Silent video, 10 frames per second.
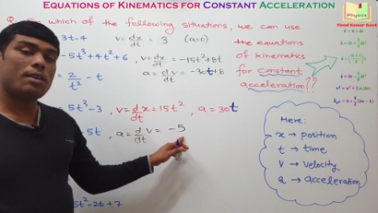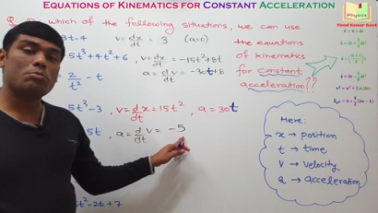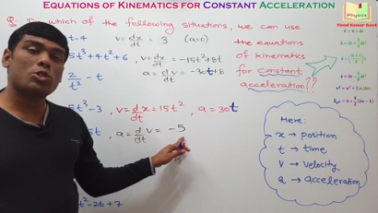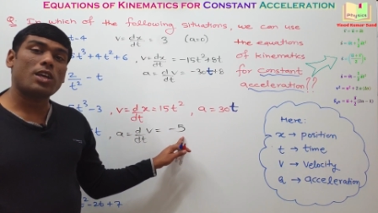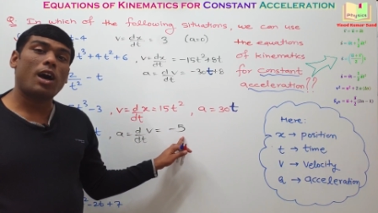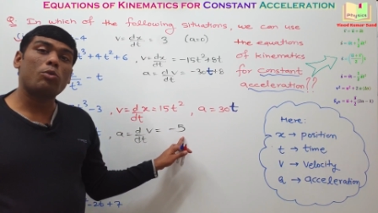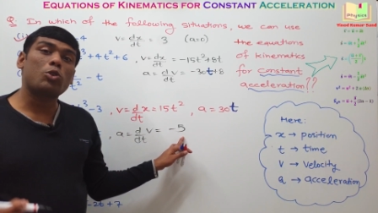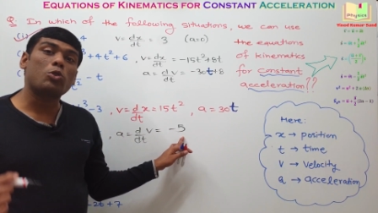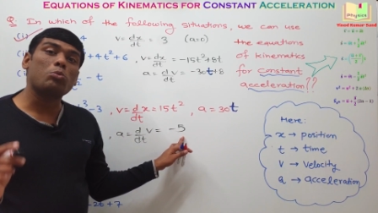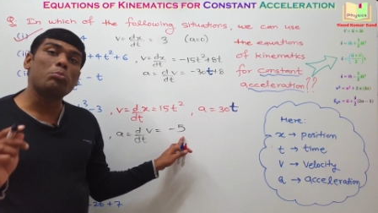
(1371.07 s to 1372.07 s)
comes
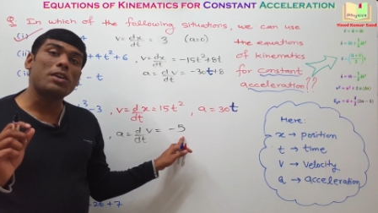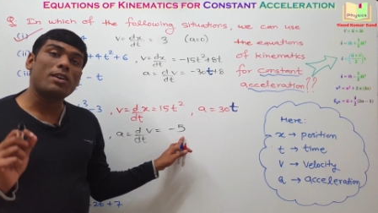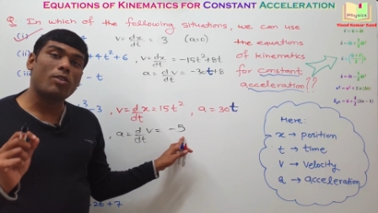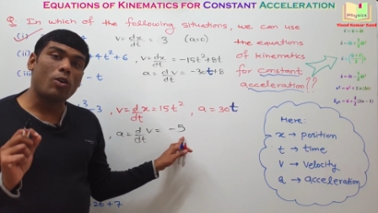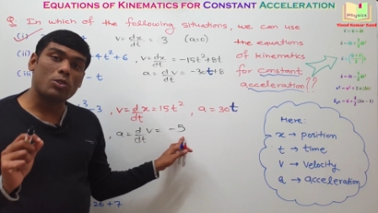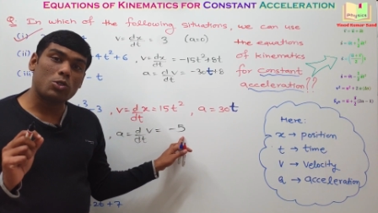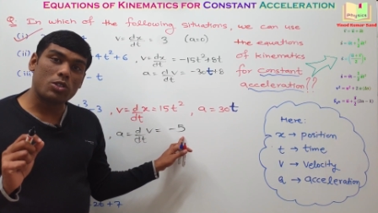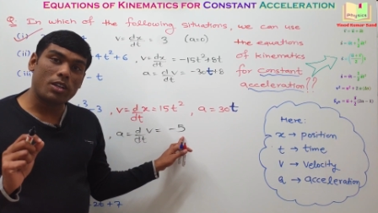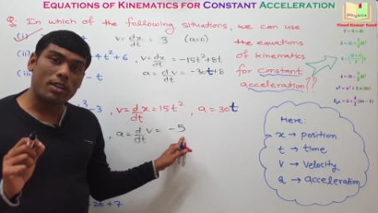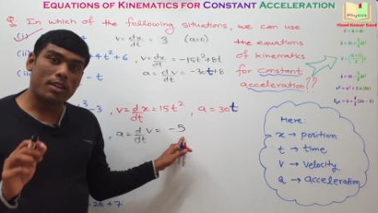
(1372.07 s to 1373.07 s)
out to be
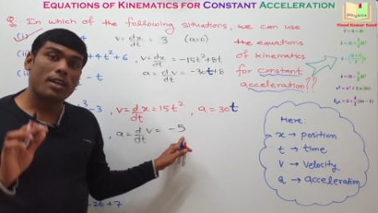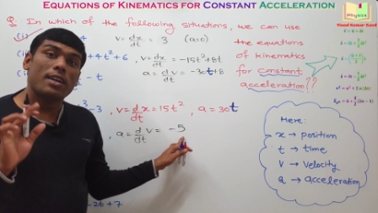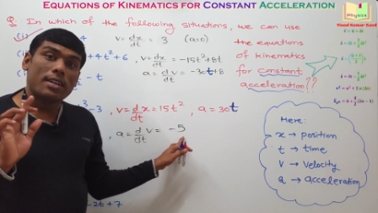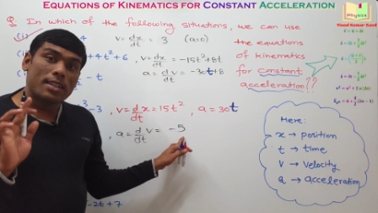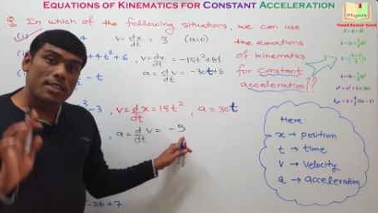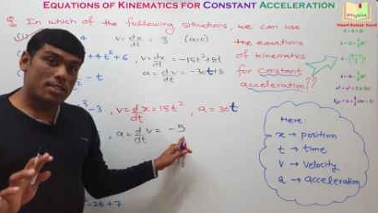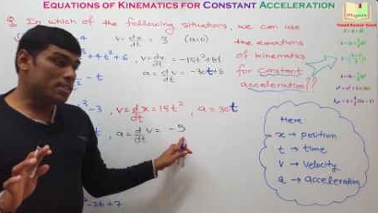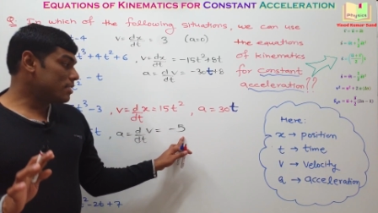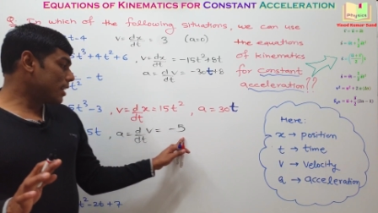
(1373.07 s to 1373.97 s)
constant. Since